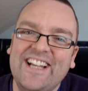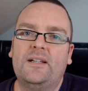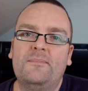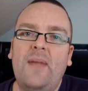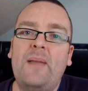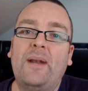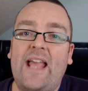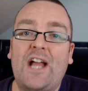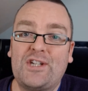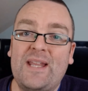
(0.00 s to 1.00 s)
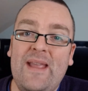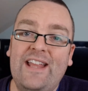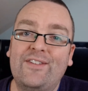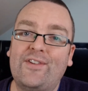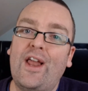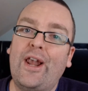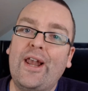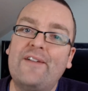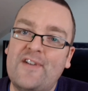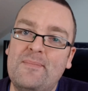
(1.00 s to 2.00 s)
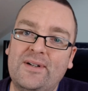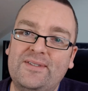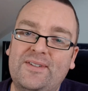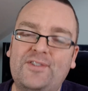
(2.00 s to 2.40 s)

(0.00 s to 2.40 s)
Maybelline actually means lovable.